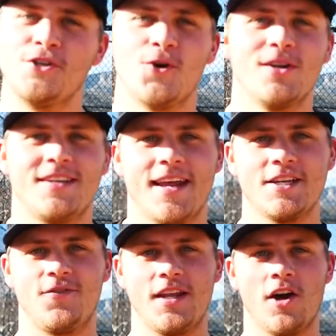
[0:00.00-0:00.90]
enjoyed today's
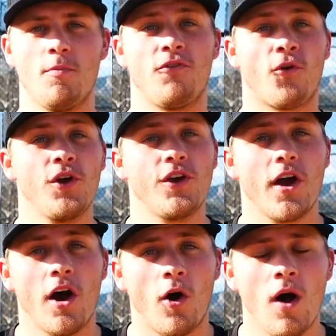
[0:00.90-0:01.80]
video. And before you
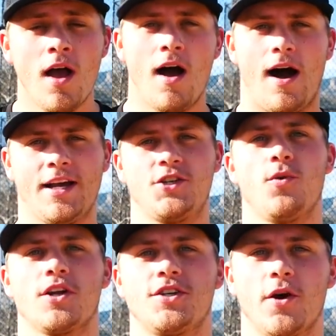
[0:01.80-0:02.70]
go, I actually
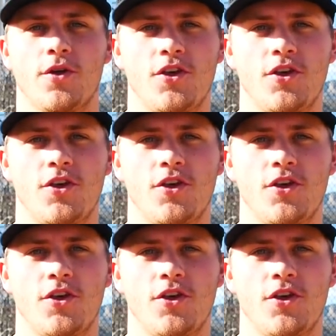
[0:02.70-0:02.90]
want to share with